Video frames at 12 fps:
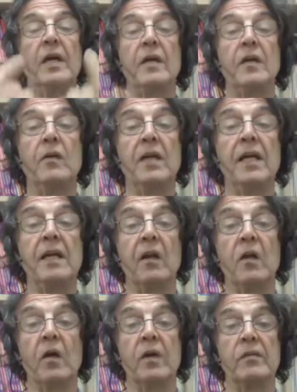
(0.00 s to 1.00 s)
You need a
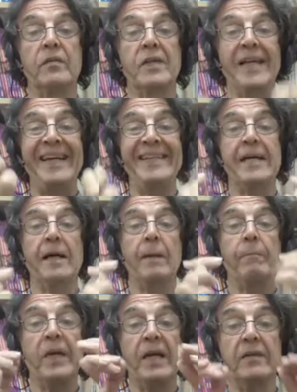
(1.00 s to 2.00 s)
lot of data
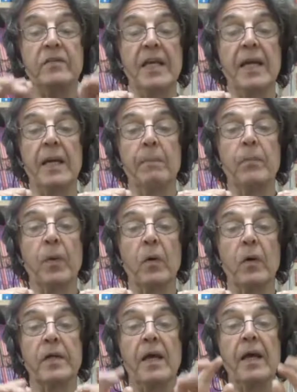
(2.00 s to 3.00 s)
as the
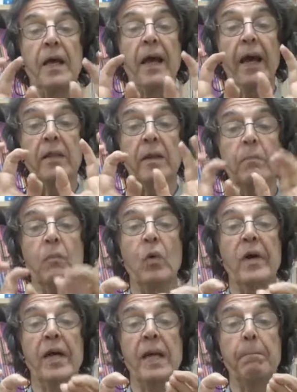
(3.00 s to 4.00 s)
input, and the more
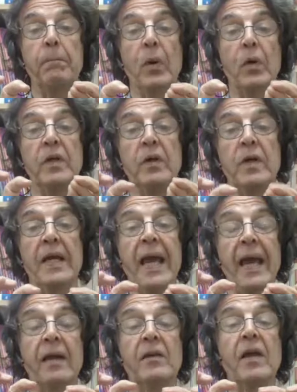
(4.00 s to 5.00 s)
input you
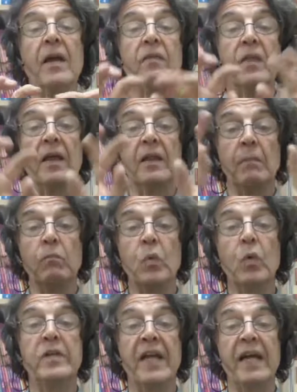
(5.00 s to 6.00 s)
get, then the
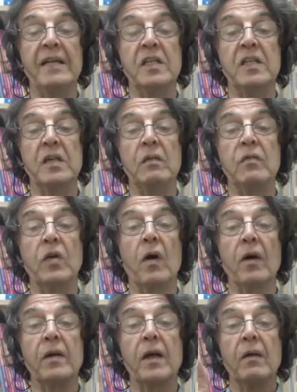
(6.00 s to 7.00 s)
more data you've
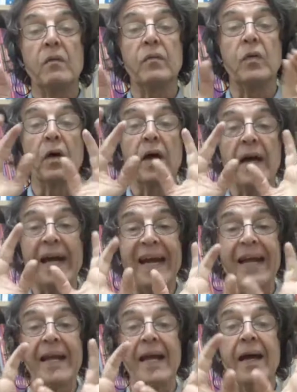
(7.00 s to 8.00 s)
got for a
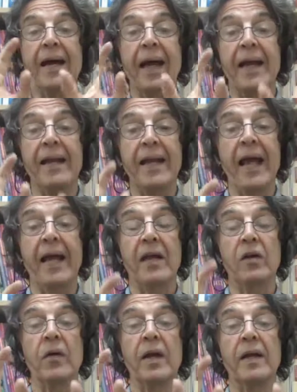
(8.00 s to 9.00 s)
clear and
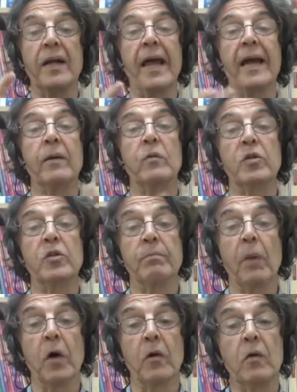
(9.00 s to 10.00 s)
accurate language
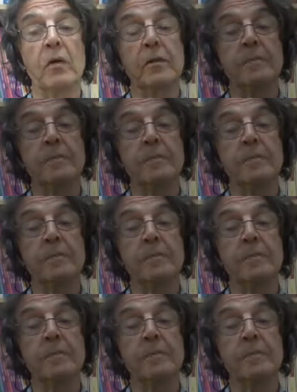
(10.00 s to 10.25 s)
model.